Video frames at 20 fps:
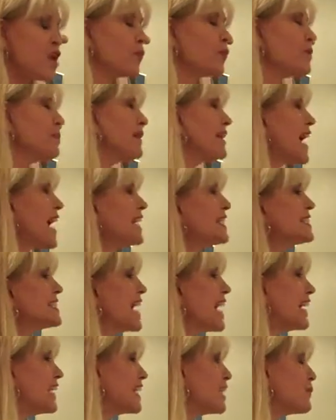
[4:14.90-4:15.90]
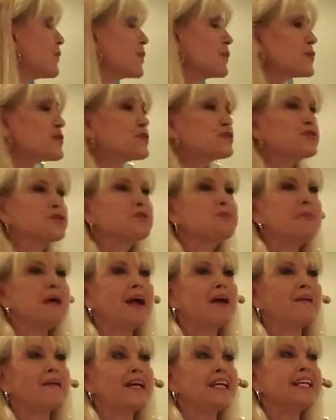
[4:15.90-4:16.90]
We began dating, we were soon
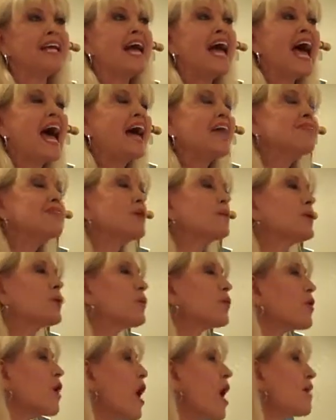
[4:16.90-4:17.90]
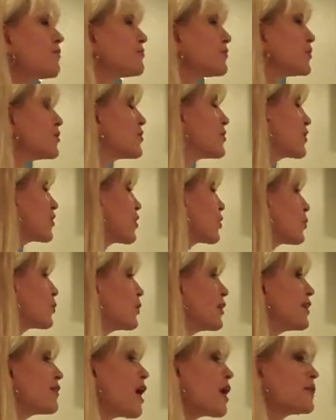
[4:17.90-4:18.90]
married, and then we were offered the
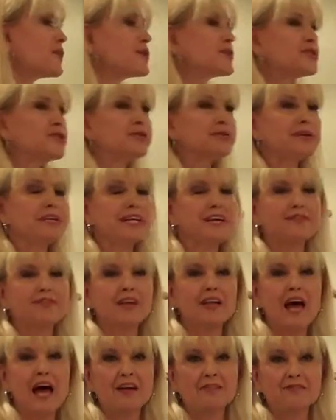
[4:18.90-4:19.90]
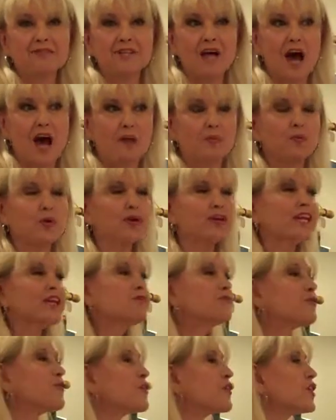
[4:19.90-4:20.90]
career opportunity of a lifetime, working
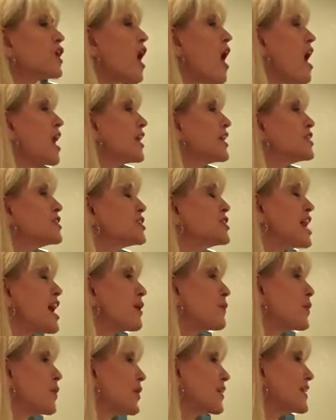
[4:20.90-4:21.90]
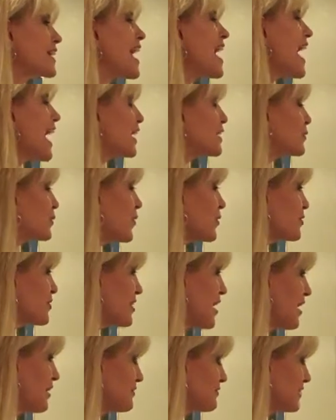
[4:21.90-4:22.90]
for the College Network, headquartered
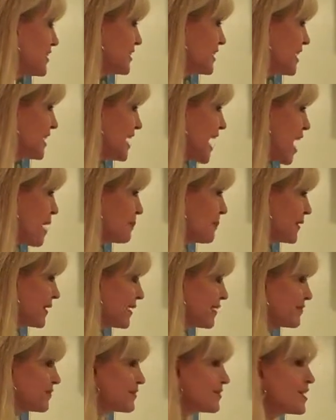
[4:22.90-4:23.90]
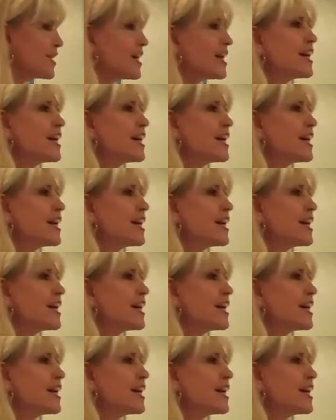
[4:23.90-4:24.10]
out of Indianapolis.